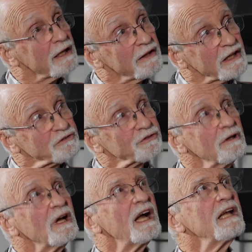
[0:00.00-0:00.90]
And it's
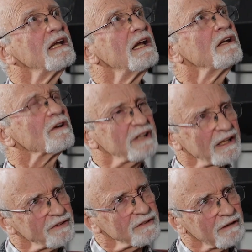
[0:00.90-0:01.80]
true. And look,
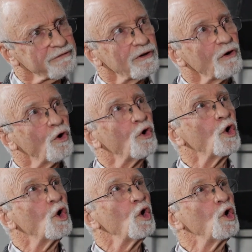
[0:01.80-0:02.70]
that stuff
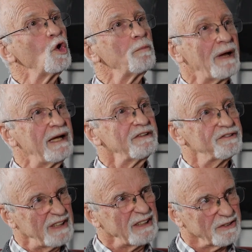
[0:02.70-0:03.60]
all made
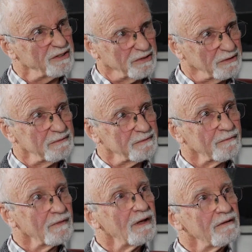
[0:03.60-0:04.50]
sense,
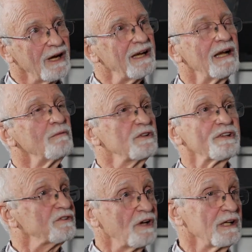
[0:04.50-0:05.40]
right? And it
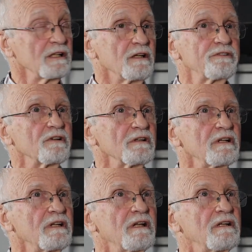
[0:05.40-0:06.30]
was entirely
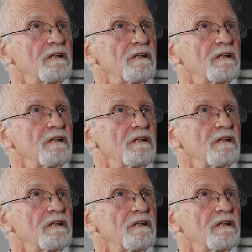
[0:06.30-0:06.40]
logical. And